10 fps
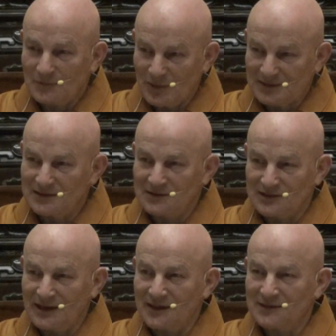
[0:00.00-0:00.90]
But in
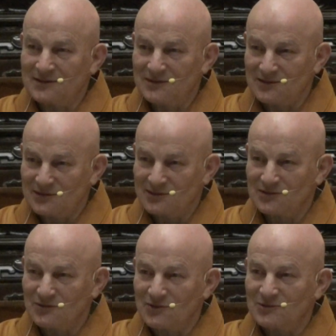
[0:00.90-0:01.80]
reality, there
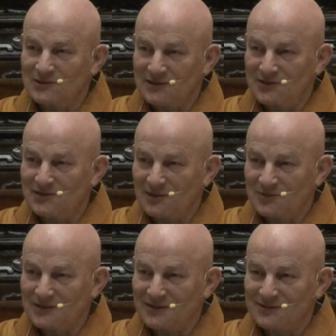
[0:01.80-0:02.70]
is no real
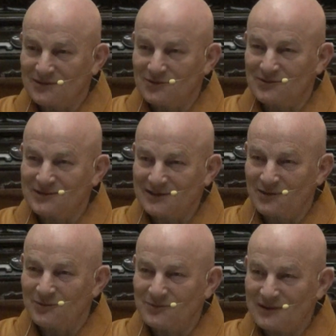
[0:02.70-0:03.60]
subject, no
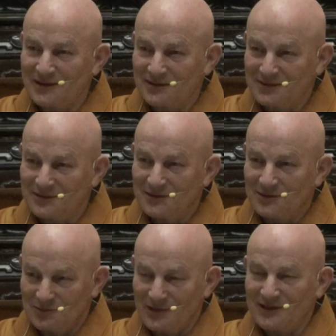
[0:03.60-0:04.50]
real object.
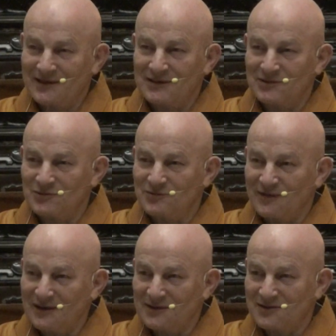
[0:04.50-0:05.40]
Where can you
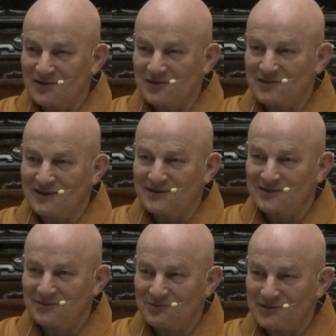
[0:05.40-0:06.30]
find
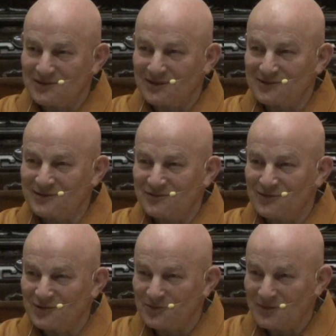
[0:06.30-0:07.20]
sensation without the
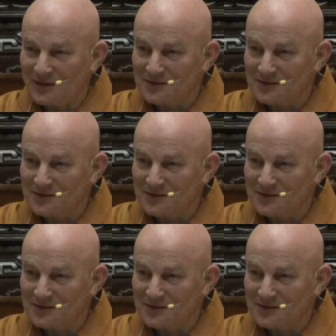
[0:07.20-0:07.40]
form?